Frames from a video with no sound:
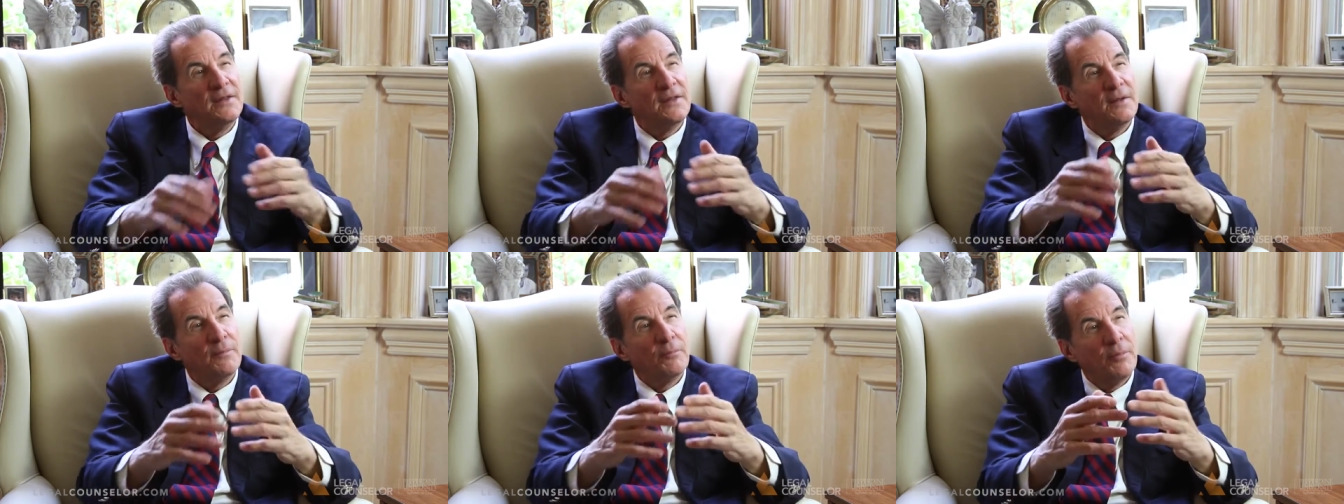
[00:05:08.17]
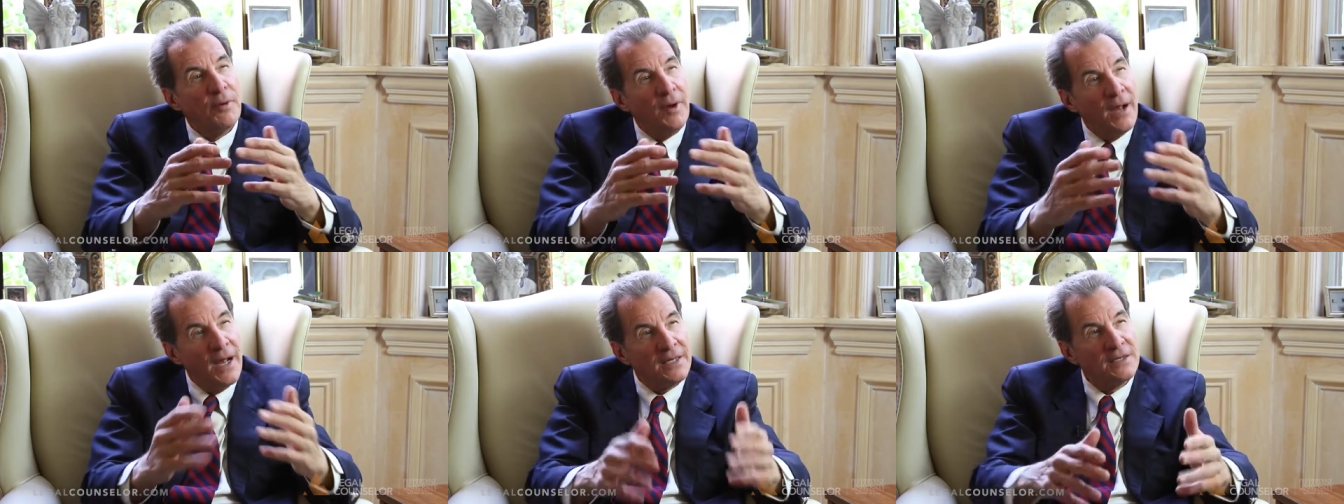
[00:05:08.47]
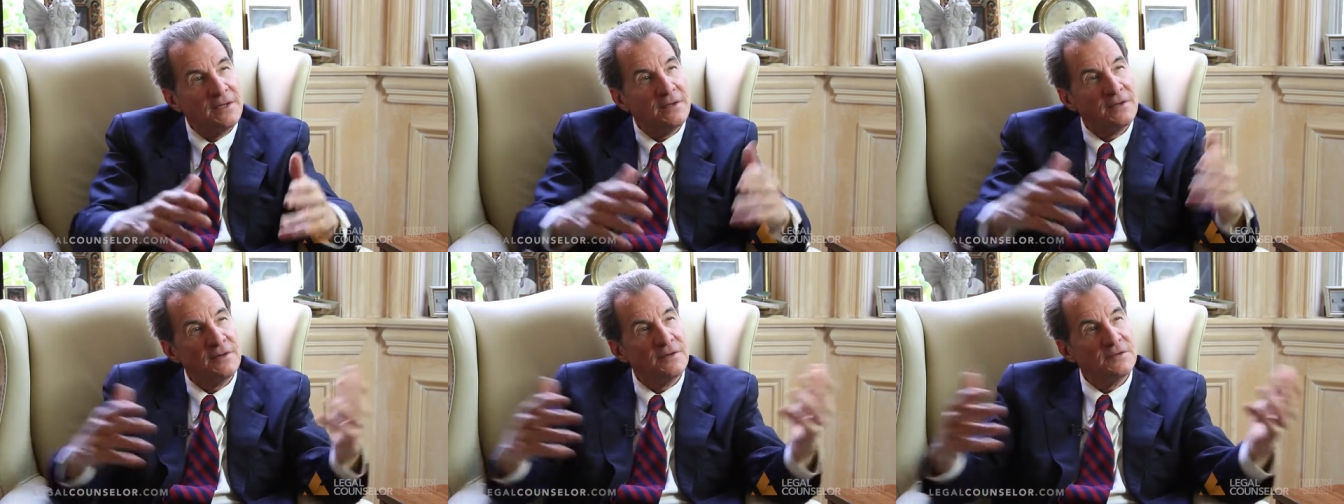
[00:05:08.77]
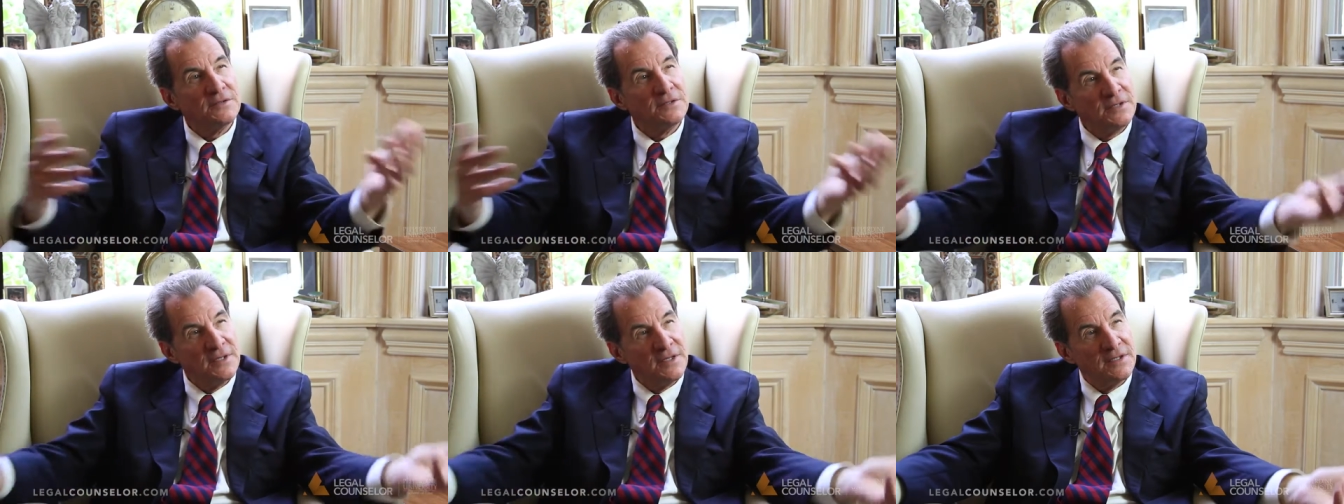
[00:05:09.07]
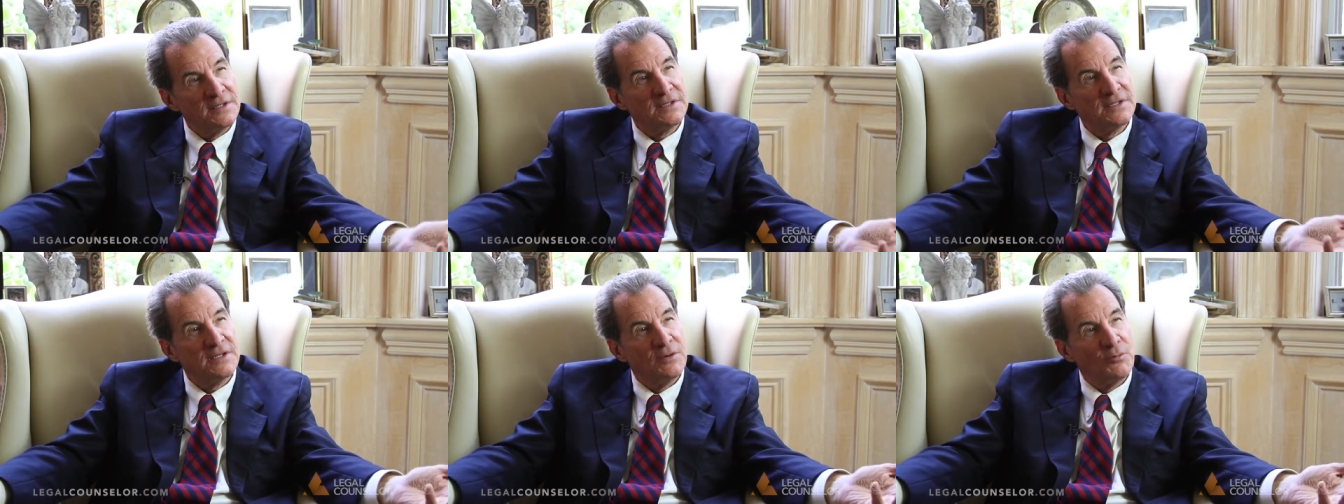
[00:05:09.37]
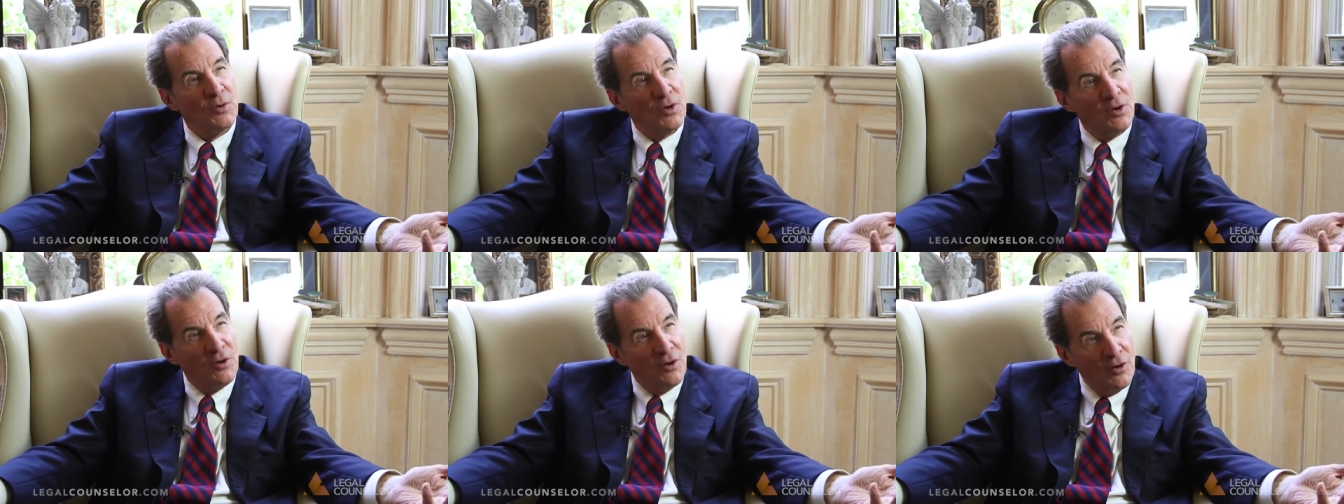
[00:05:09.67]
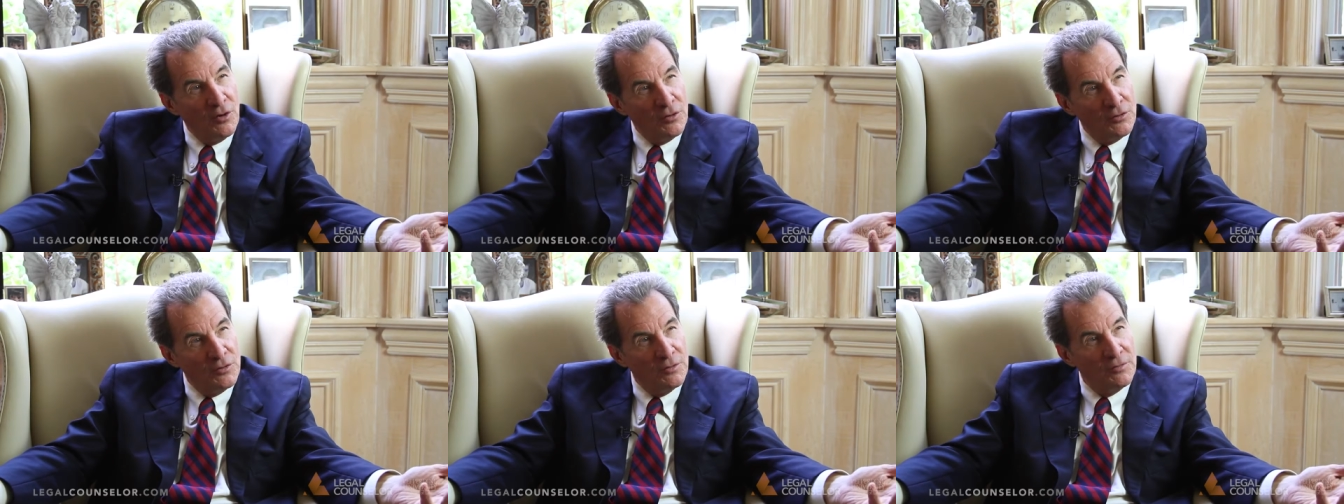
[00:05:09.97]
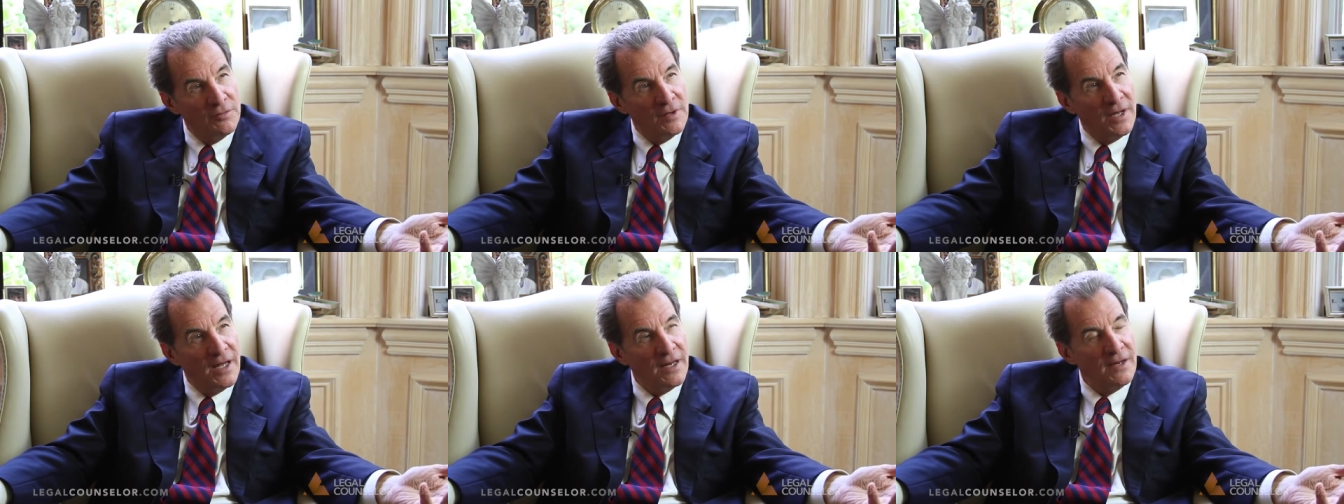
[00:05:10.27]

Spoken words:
in the practical sense that we all do,